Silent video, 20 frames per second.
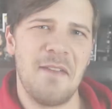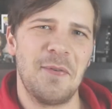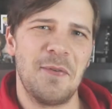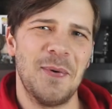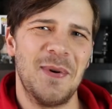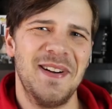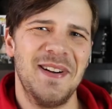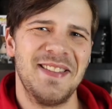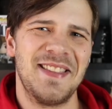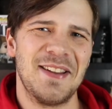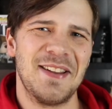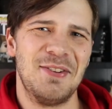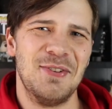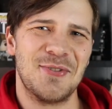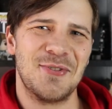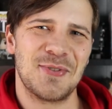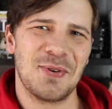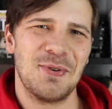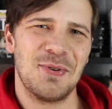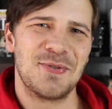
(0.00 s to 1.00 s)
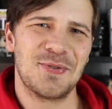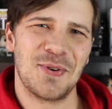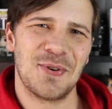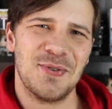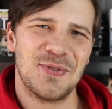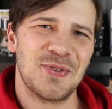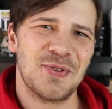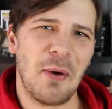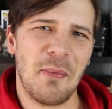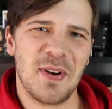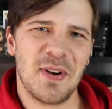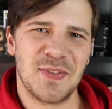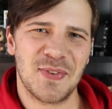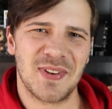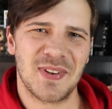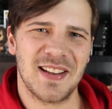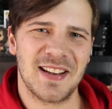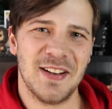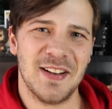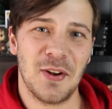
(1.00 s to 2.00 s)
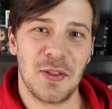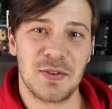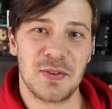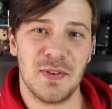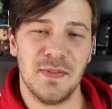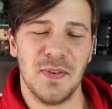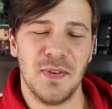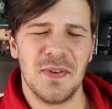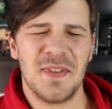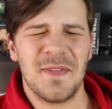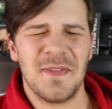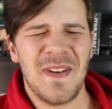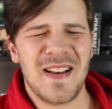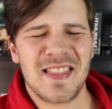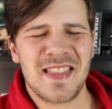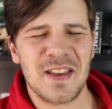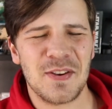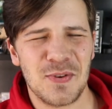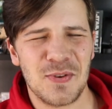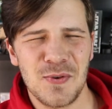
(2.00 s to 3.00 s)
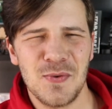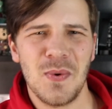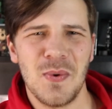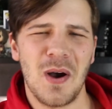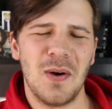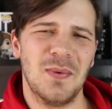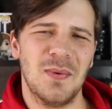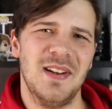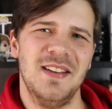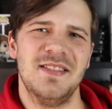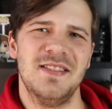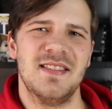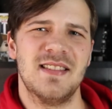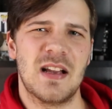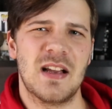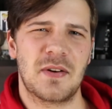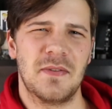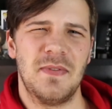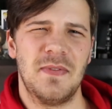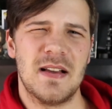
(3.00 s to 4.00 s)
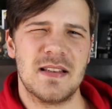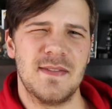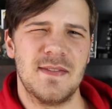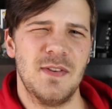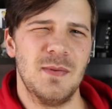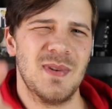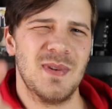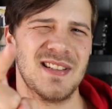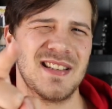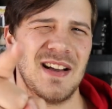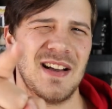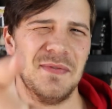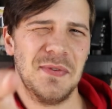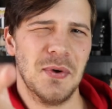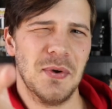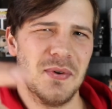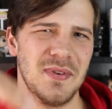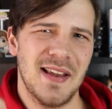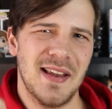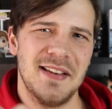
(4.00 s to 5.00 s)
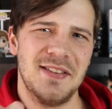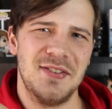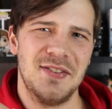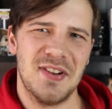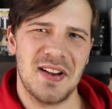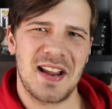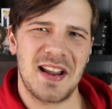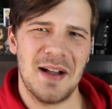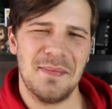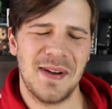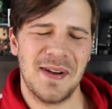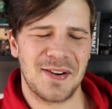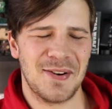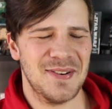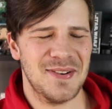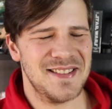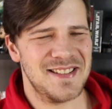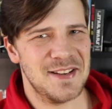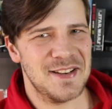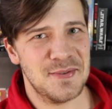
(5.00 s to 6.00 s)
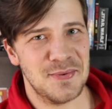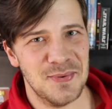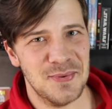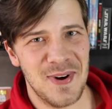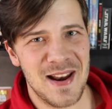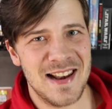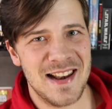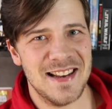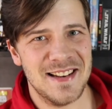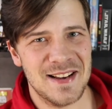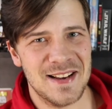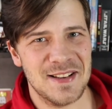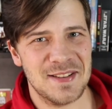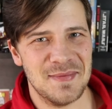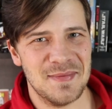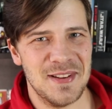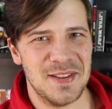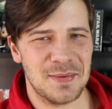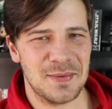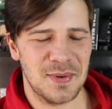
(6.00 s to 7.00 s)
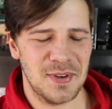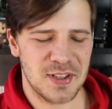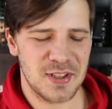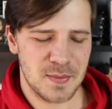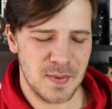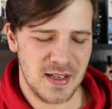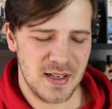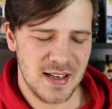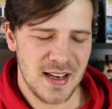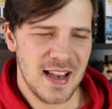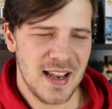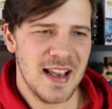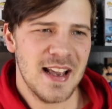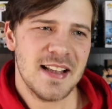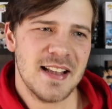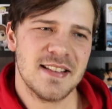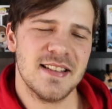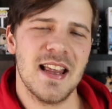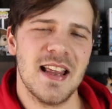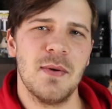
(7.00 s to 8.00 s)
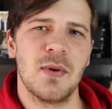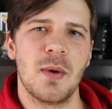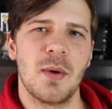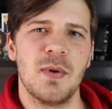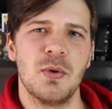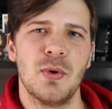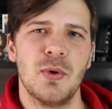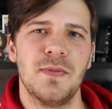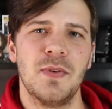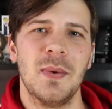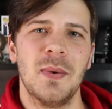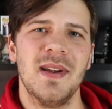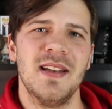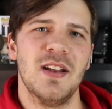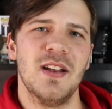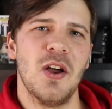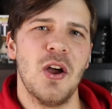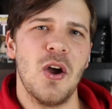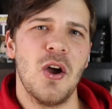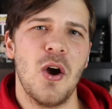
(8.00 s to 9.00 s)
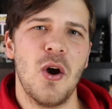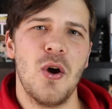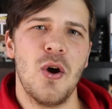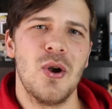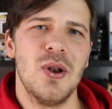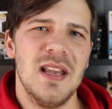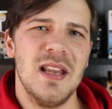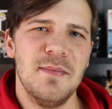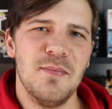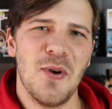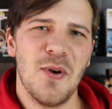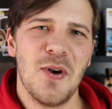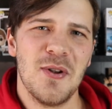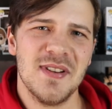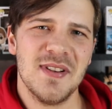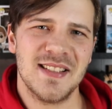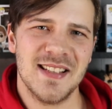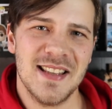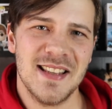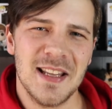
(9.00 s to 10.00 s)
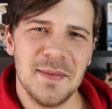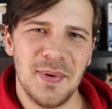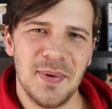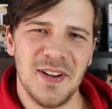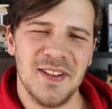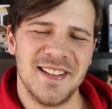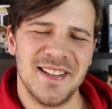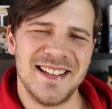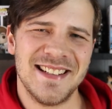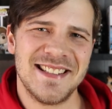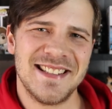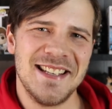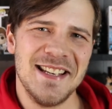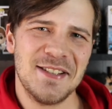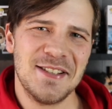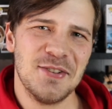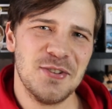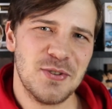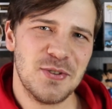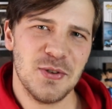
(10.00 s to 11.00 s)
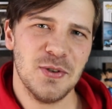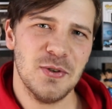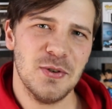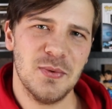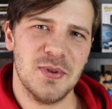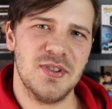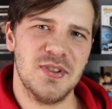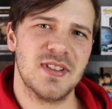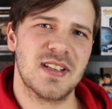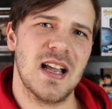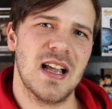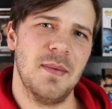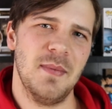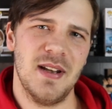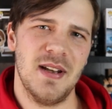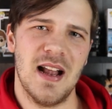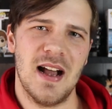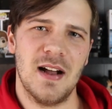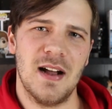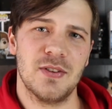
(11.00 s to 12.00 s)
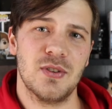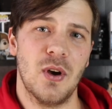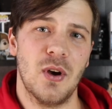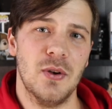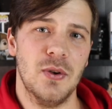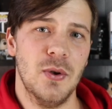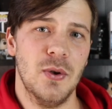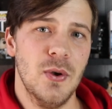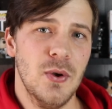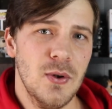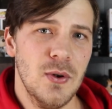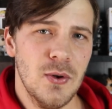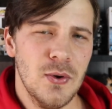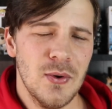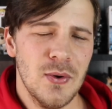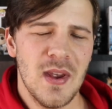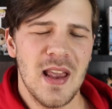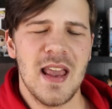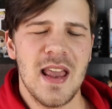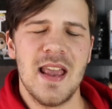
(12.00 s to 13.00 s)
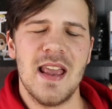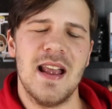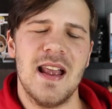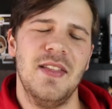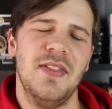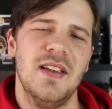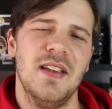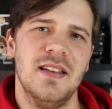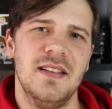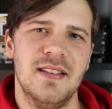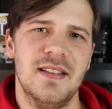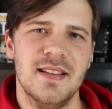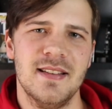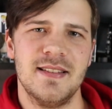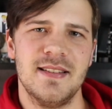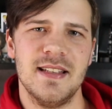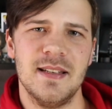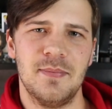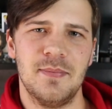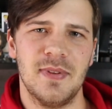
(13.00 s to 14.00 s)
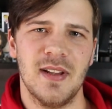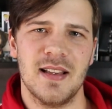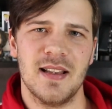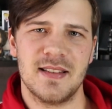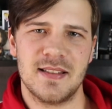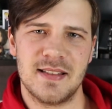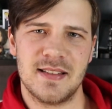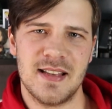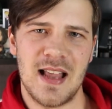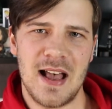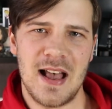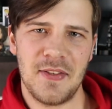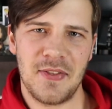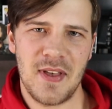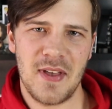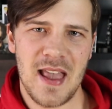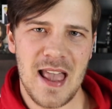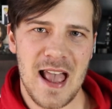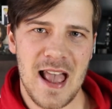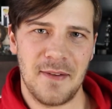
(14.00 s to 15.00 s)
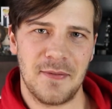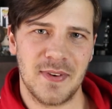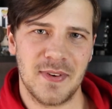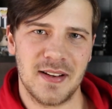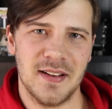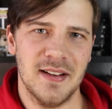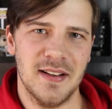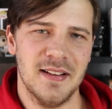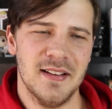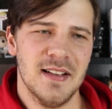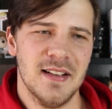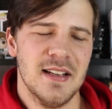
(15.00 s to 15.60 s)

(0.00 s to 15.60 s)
everyone, thank you so much for clicking on this review. The fact that you are willing to sacrifice a few minutes out of your day to check out my content really does mean the world to me. Today we're going to be reviewing Only Murders in the Building Season 2, which is coming out on Hulu and then Disney Plus South Africa.